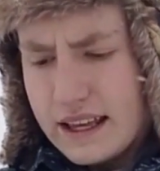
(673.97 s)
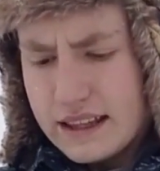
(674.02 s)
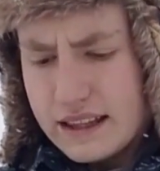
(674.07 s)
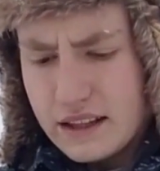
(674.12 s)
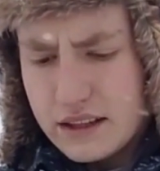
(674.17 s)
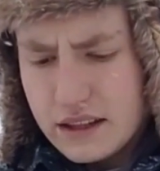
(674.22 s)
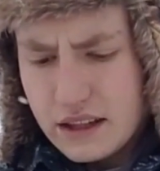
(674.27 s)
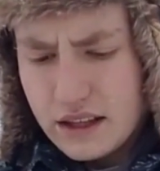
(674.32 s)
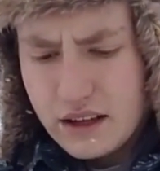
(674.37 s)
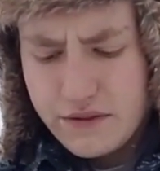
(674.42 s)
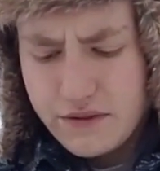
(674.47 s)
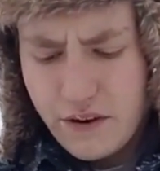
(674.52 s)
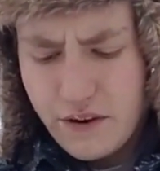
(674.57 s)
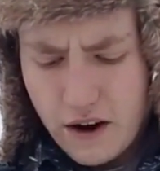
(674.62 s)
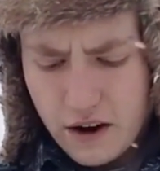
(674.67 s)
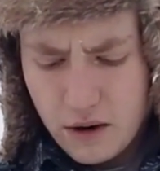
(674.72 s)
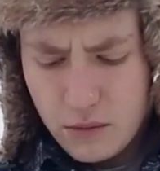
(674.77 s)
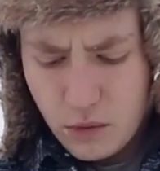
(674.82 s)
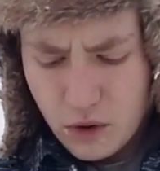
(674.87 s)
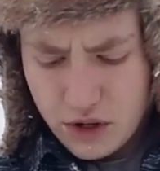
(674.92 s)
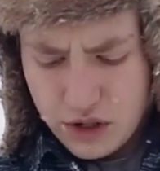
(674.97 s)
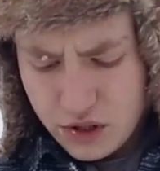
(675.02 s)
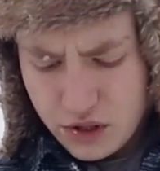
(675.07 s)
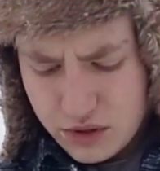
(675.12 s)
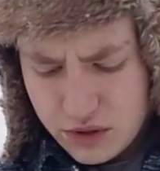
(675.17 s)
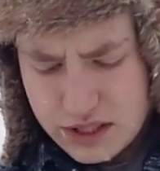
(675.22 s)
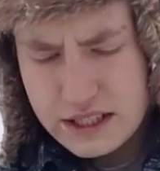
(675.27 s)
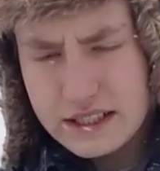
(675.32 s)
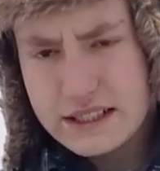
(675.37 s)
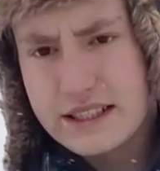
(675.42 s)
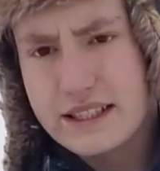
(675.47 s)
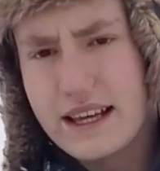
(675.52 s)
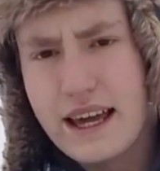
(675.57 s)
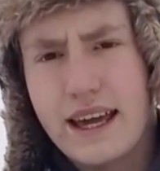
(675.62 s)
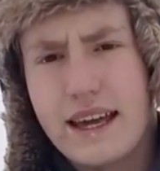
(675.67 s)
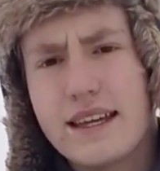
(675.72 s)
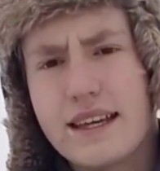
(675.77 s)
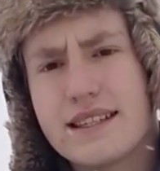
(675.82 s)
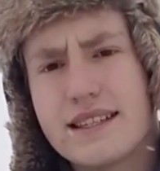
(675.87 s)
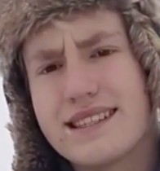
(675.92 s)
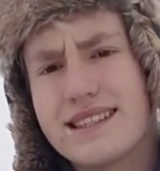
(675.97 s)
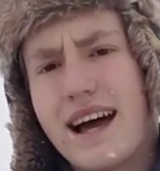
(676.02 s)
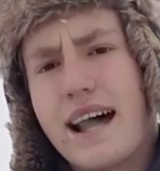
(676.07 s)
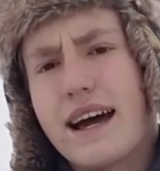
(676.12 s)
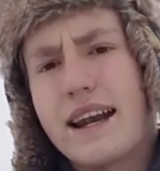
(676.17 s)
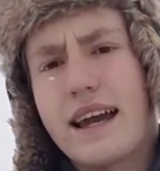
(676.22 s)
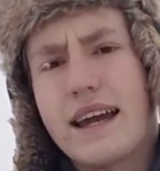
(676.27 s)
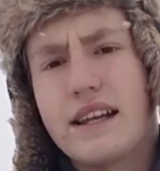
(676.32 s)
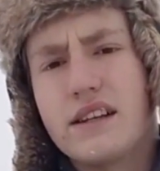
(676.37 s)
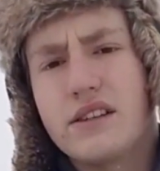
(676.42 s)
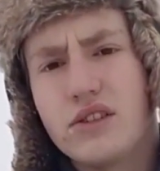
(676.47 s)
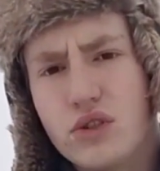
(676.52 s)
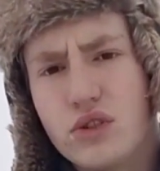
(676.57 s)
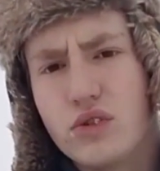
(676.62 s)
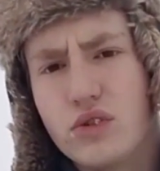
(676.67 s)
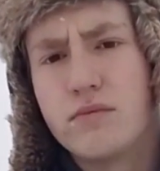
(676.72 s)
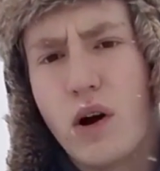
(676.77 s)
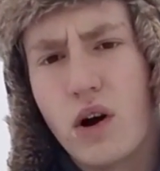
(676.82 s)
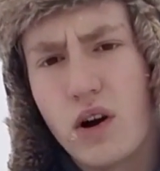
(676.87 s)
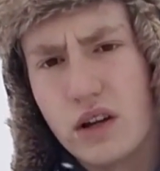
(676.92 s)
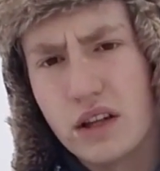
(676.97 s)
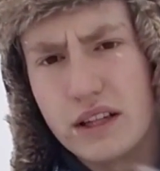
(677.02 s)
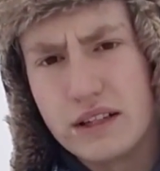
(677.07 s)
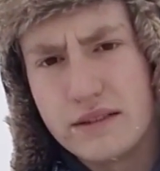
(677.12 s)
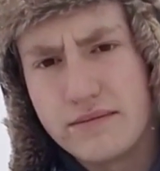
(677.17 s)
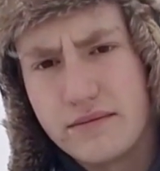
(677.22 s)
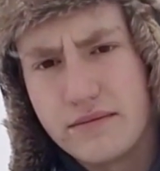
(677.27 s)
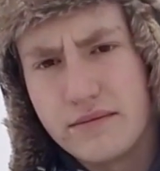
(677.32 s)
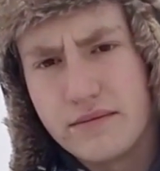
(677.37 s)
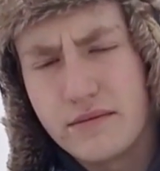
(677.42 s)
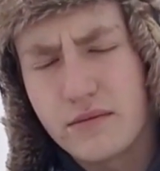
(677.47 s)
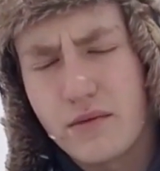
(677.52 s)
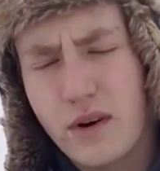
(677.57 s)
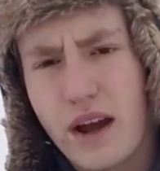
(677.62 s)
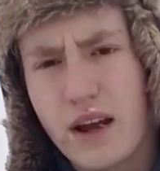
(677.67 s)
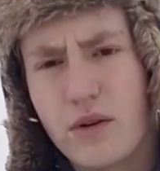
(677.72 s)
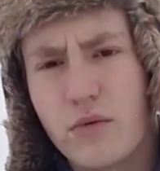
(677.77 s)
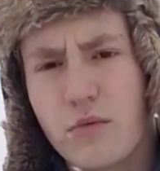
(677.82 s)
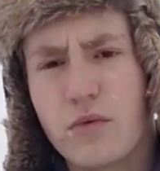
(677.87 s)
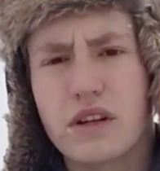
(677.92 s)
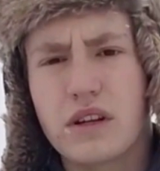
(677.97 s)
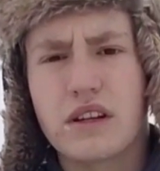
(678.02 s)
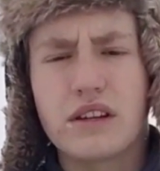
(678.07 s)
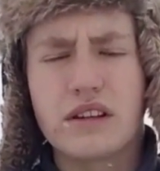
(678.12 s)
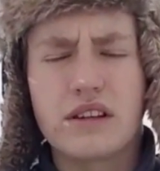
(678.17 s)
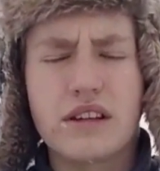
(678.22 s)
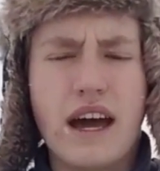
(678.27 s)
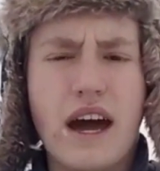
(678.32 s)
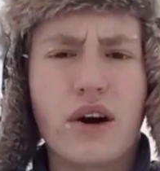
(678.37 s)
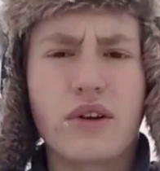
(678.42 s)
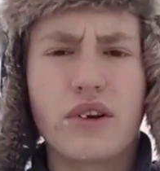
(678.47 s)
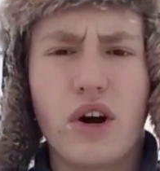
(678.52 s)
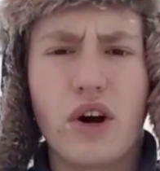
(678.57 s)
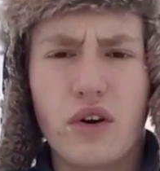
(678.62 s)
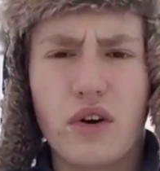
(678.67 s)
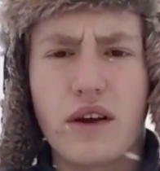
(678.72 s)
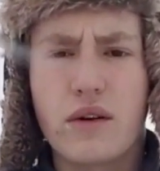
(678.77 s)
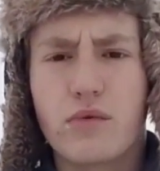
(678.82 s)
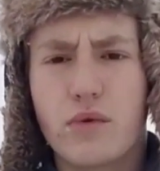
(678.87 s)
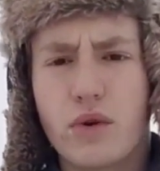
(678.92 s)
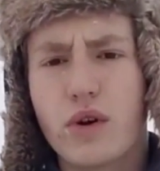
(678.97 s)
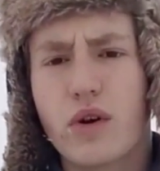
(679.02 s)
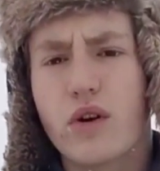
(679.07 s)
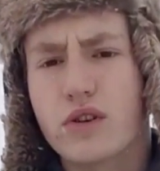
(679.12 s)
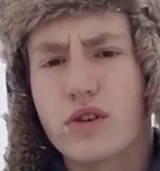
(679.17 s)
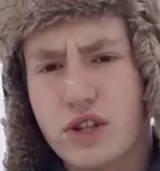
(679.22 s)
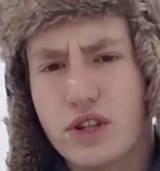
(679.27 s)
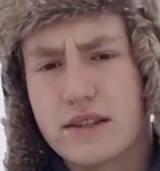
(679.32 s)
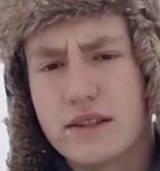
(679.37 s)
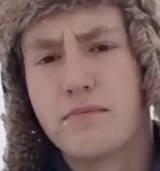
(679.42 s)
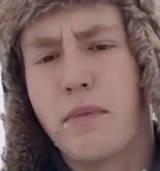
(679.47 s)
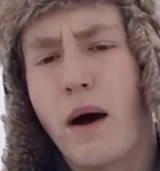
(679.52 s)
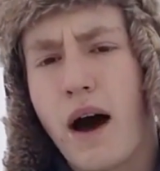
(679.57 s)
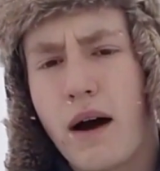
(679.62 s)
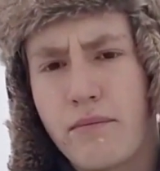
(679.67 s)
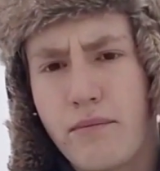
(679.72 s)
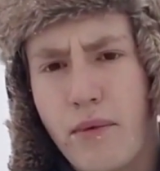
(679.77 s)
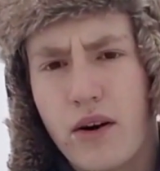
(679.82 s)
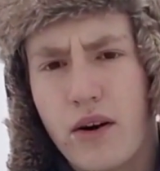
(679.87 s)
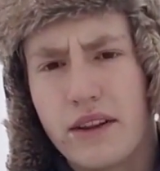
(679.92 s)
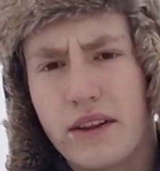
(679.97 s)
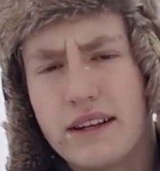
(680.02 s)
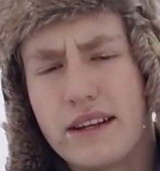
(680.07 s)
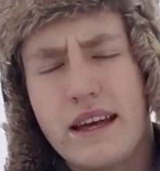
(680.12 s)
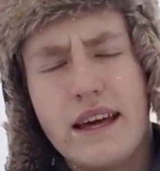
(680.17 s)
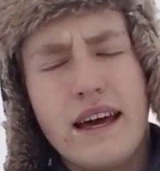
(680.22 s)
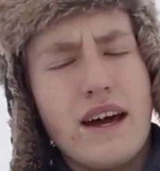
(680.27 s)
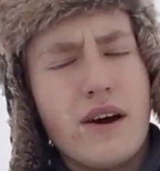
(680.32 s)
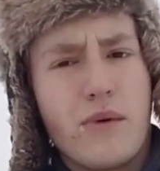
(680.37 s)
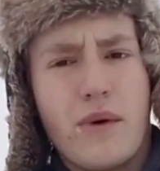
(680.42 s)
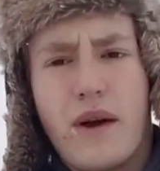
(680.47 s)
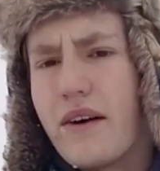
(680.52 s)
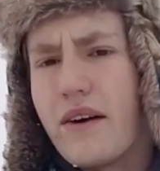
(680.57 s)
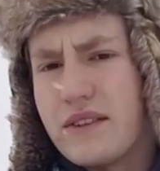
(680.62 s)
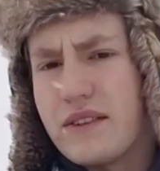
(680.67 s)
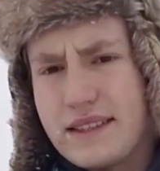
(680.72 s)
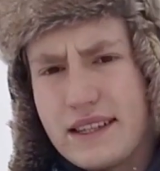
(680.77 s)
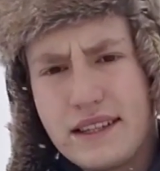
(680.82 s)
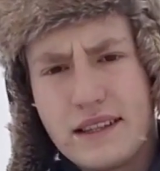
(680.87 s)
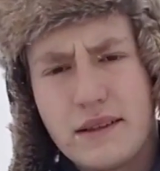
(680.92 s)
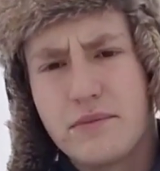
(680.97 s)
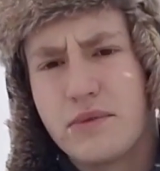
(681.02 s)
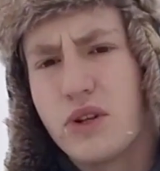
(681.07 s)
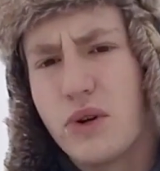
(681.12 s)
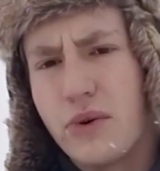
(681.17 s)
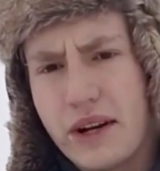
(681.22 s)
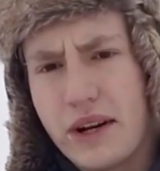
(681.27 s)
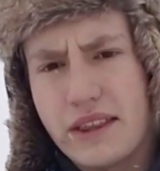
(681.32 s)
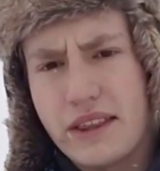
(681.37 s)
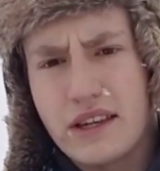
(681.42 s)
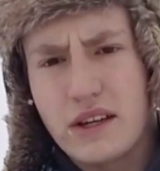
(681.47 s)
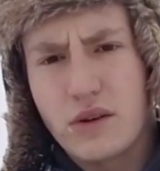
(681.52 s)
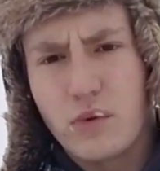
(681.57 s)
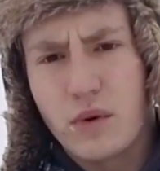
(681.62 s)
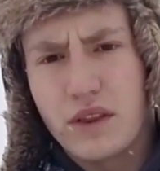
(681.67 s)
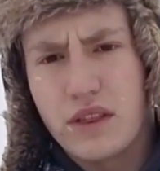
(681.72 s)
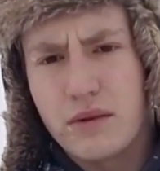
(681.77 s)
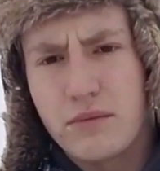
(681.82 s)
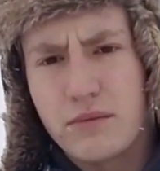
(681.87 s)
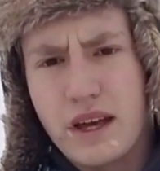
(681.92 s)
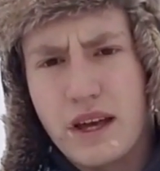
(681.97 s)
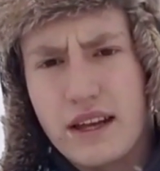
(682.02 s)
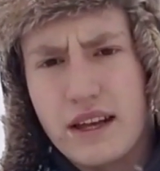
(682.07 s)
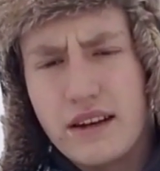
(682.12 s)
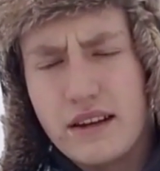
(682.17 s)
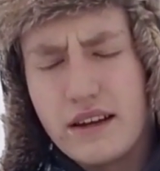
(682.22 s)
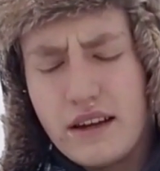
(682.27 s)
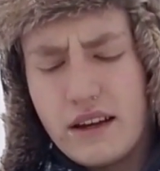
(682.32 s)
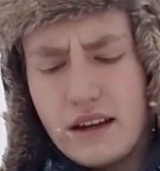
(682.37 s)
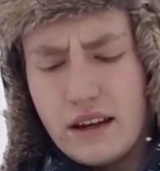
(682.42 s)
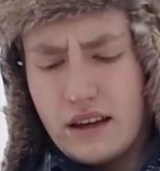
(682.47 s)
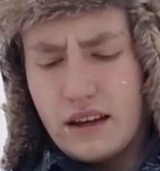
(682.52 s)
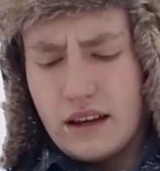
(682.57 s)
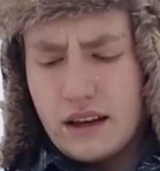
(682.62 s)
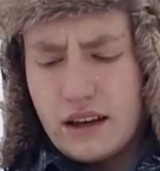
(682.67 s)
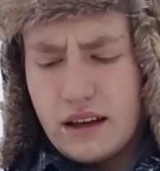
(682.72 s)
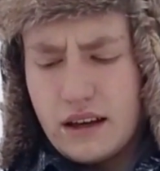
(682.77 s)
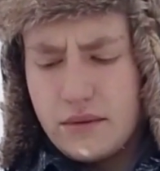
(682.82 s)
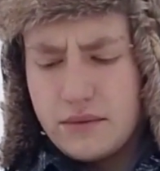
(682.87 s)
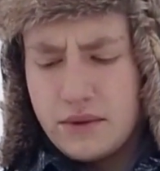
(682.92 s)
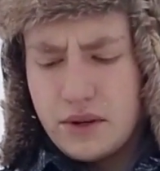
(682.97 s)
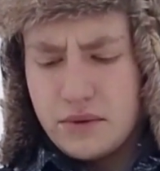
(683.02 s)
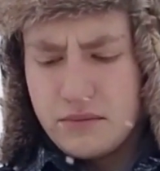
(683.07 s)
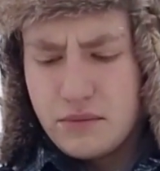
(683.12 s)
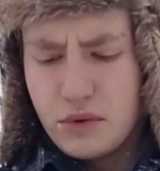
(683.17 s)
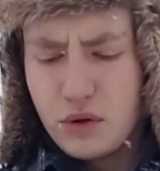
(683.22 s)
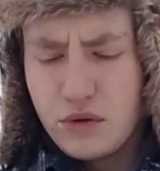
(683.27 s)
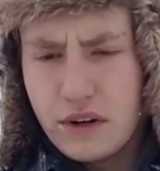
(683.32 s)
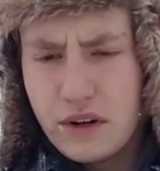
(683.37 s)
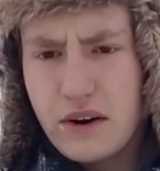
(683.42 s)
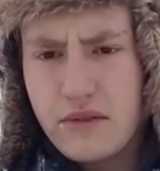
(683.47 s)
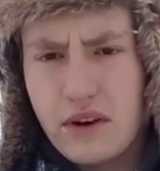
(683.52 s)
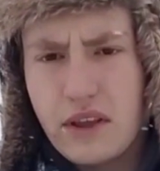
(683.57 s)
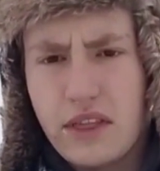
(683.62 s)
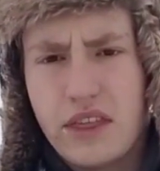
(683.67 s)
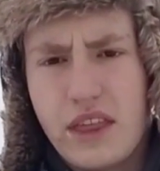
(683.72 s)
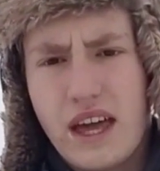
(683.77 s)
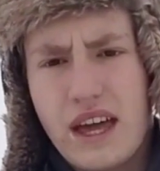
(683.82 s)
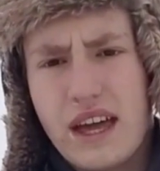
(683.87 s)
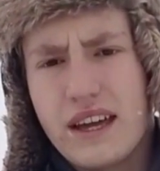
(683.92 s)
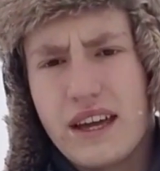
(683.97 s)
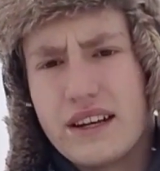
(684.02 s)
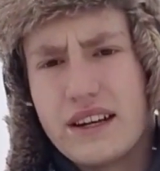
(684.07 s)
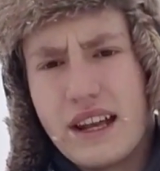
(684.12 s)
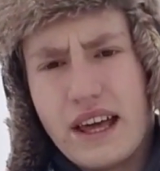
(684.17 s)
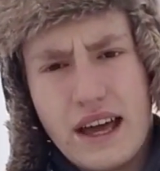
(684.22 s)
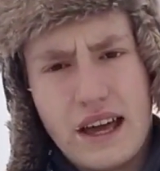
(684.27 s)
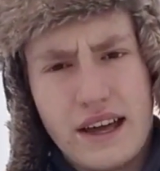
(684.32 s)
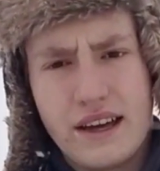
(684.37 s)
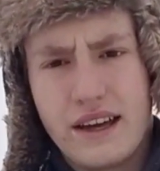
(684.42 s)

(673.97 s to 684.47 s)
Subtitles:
that the firearm we're using today is not a new Marlin, right? We now know that Ruger just bought Marlin. We haven't seen them do anything with them yet. They're moving everything and